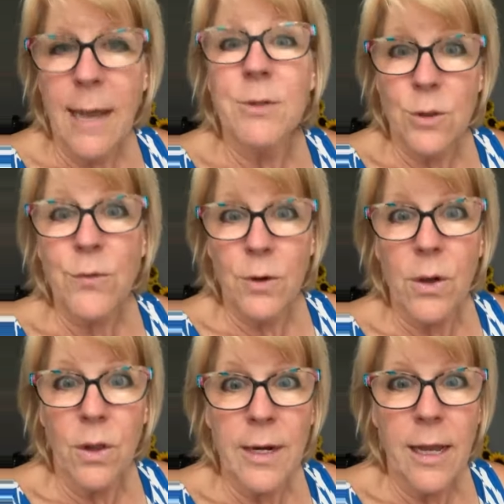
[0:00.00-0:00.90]
I'm due for a
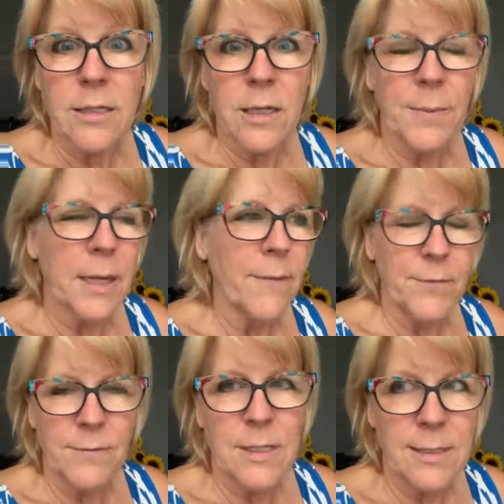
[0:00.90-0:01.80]
colonoscopy. I'm
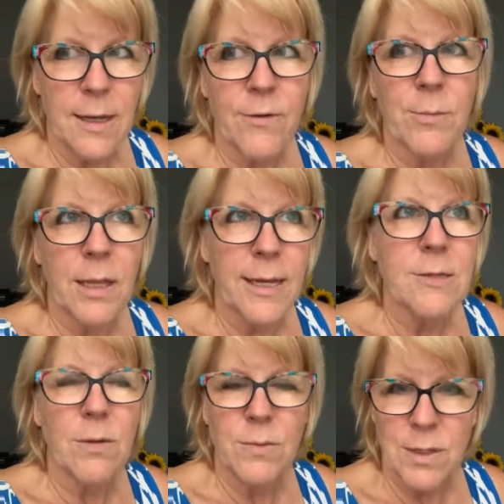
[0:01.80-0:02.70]
57. My
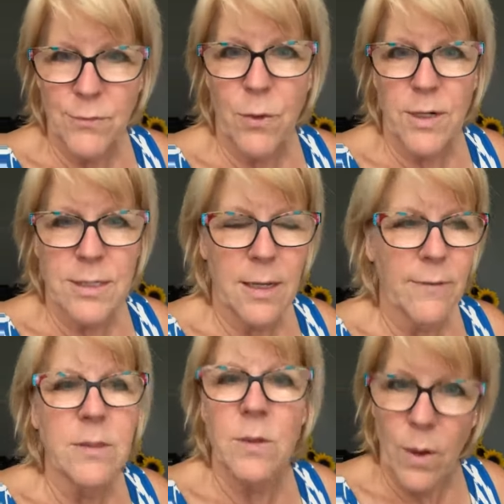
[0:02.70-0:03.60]
last one was at
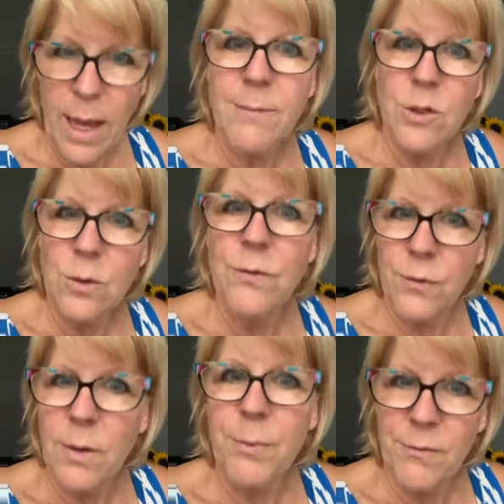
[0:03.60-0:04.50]
47, so I'm due
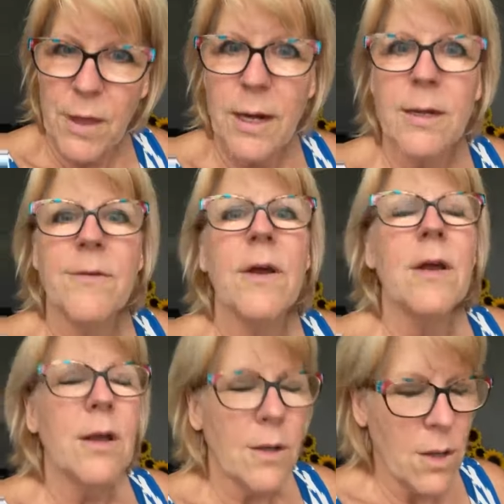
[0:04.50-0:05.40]
for a preventative
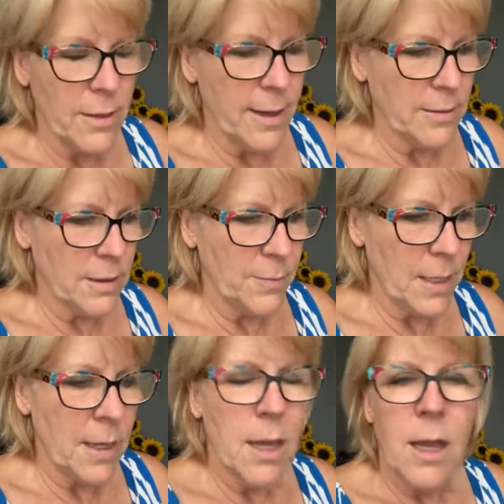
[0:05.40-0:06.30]
colonoscopy.
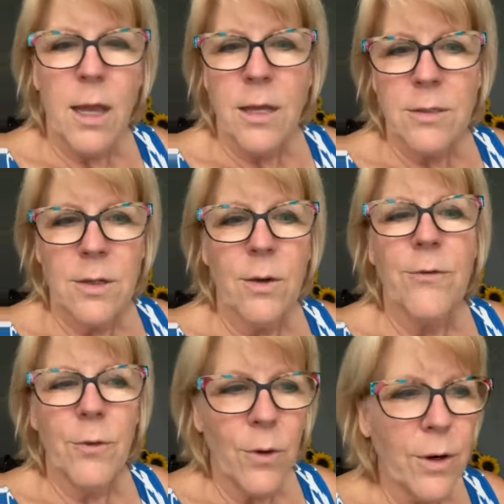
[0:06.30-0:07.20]
So,
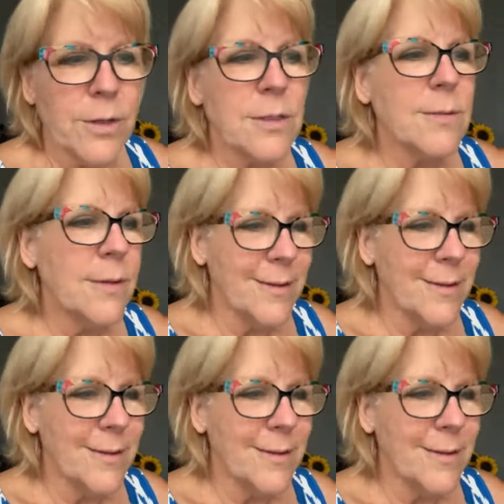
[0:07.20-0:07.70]
of course,